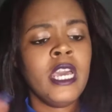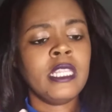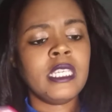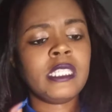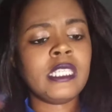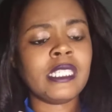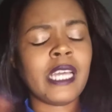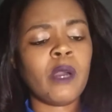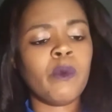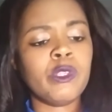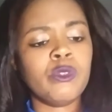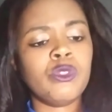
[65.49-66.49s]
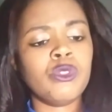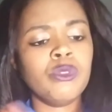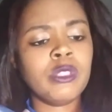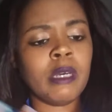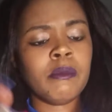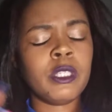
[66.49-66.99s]
This is like when you do
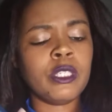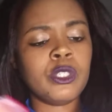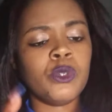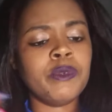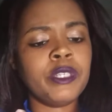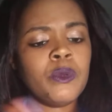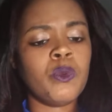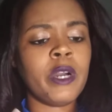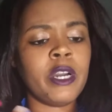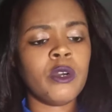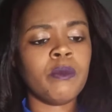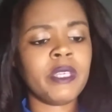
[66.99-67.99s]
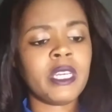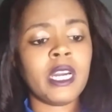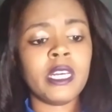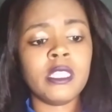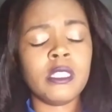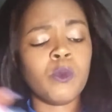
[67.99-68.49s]
something, doing it well
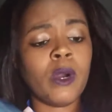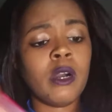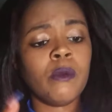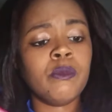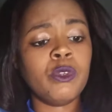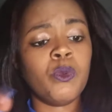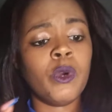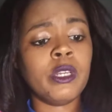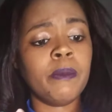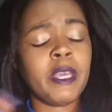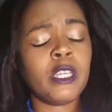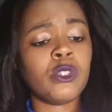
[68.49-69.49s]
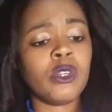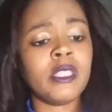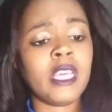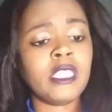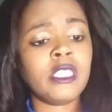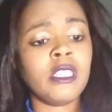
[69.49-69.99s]
because, well, you want to make sure
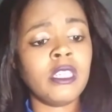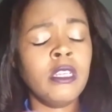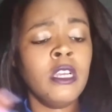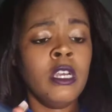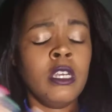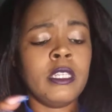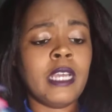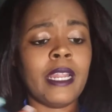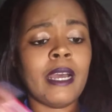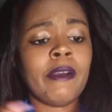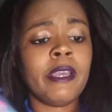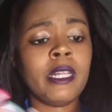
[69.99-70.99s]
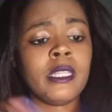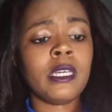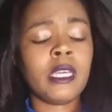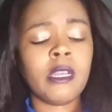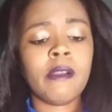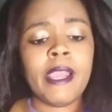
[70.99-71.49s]
that you're not out here
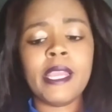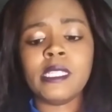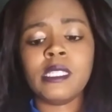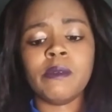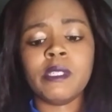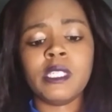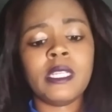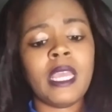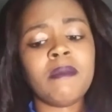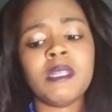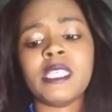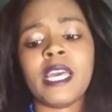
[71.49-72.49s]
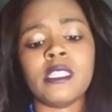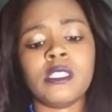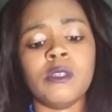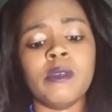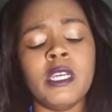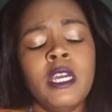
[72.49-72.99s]
looking crazy with your name attached
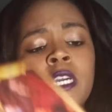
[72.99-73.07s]
to it.